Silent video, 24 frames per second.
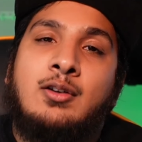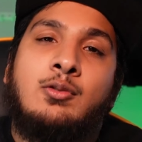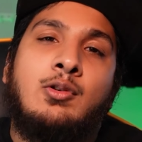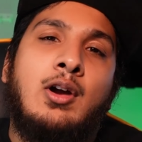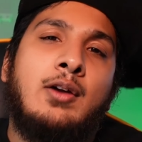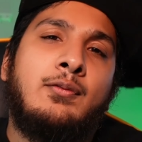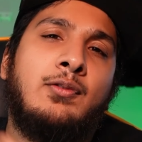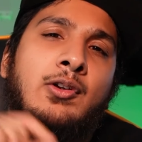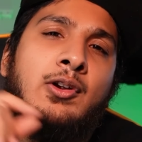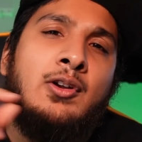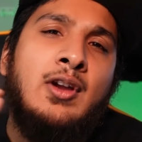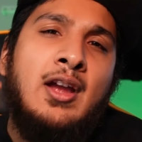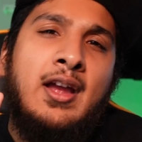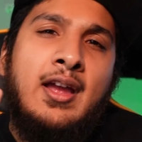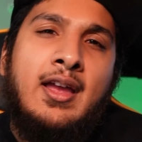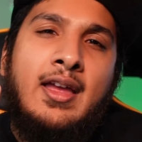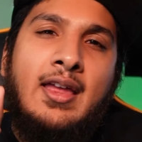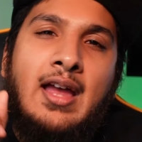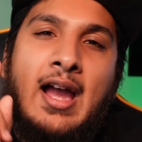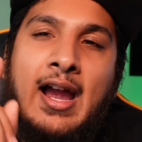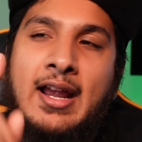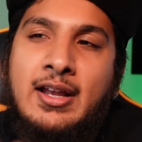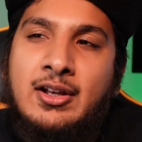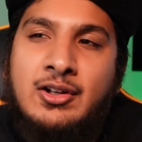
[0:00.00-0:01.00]
However,
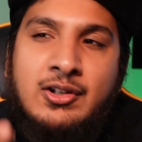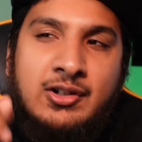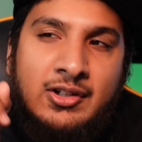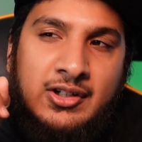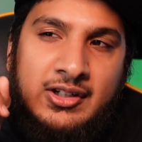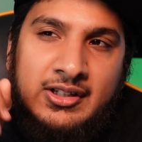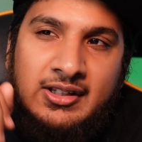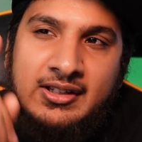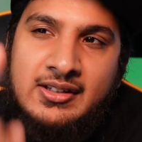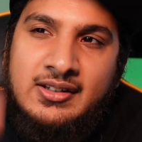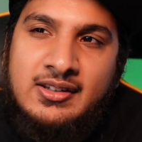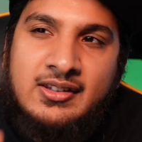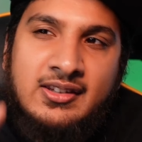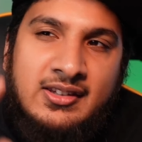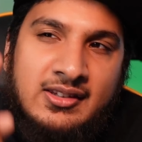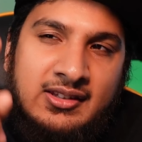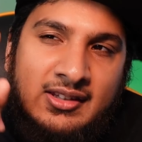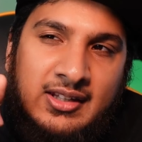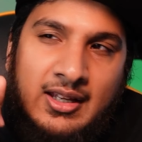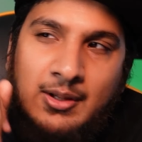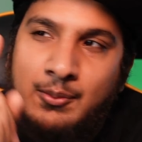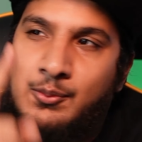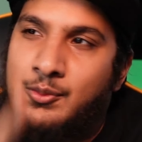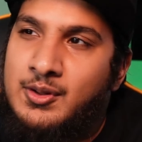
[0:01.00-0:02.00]
I couldn't
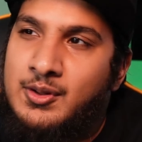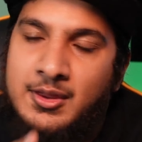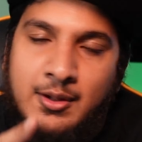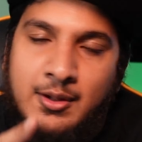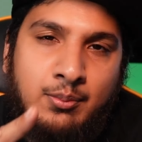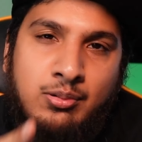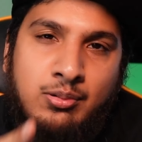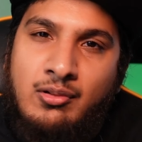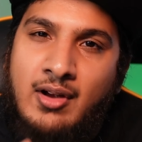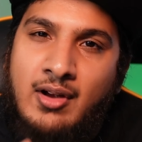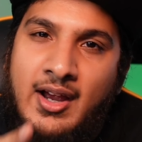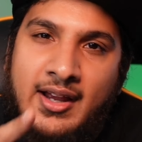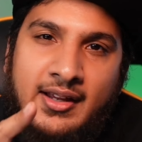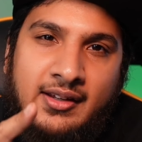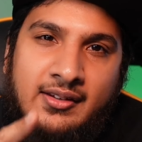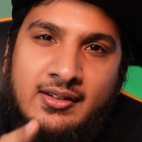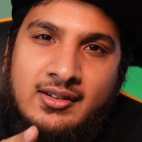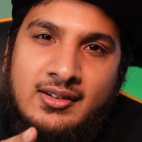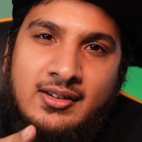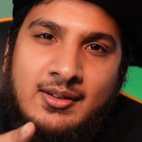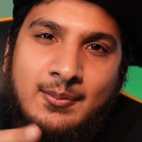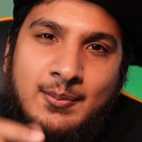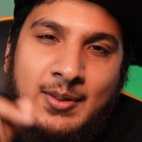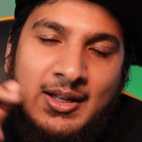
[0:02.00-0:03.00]
sit with the
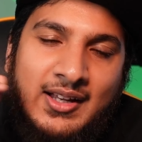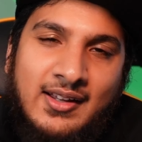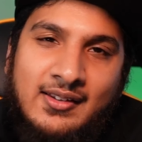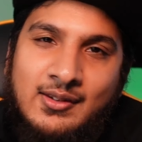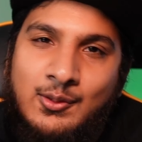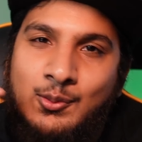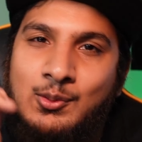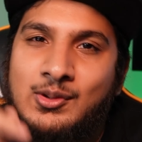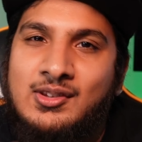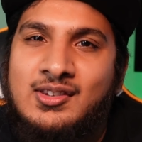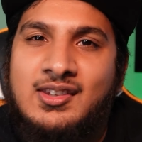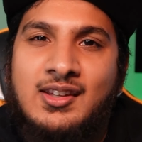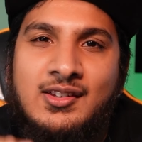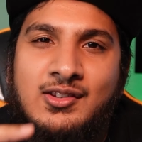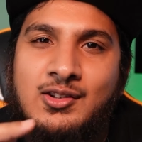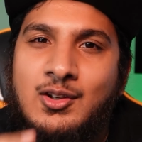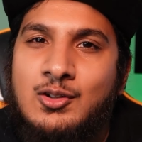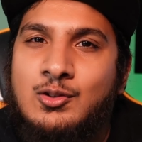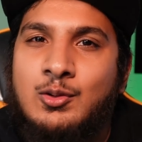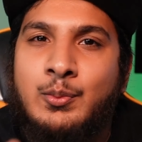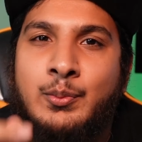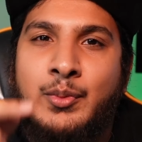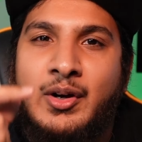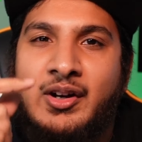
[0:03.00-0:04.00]
price because it was
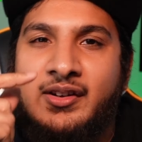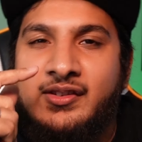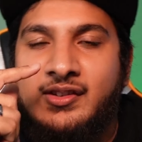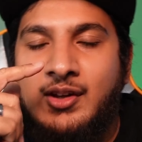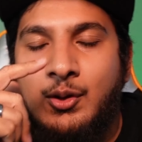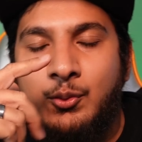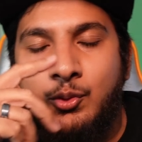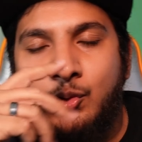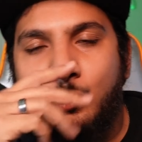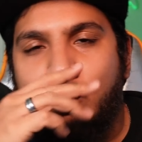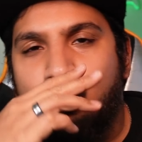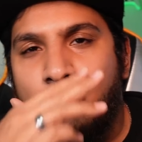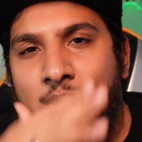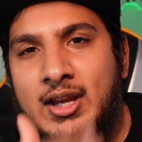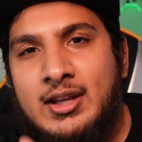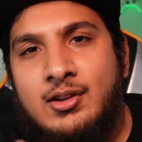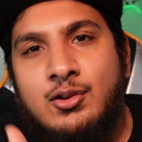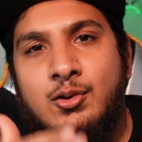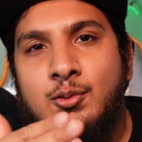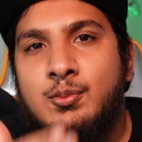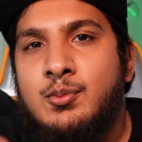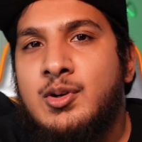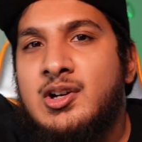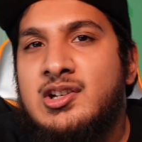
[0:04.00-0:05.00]
$600. That was way
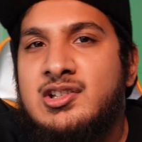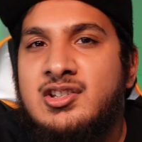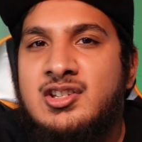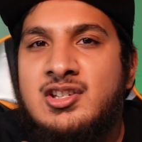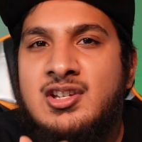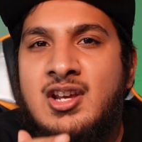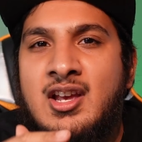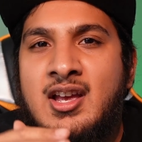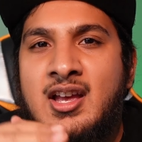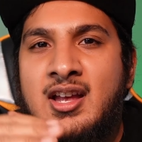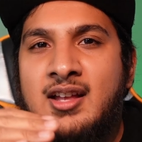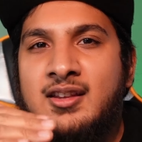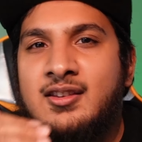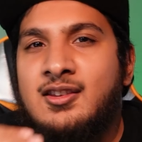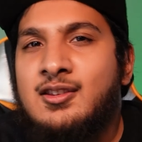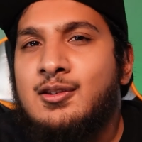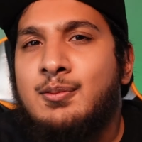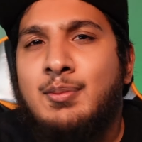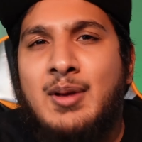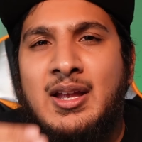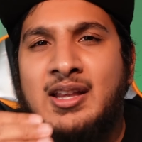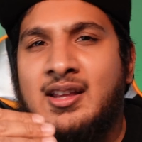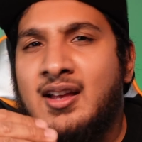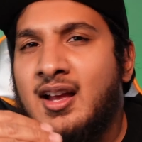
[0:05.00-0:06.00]
too much to
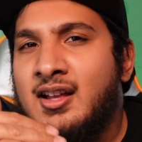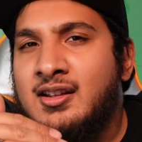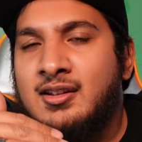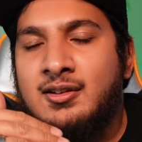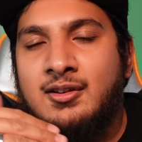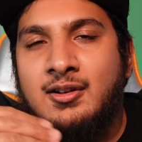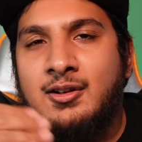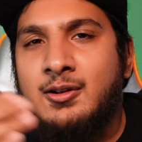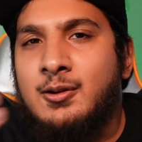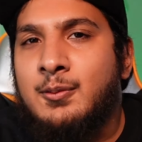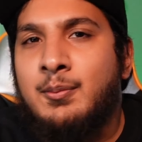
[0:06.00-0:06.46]
spend on a litter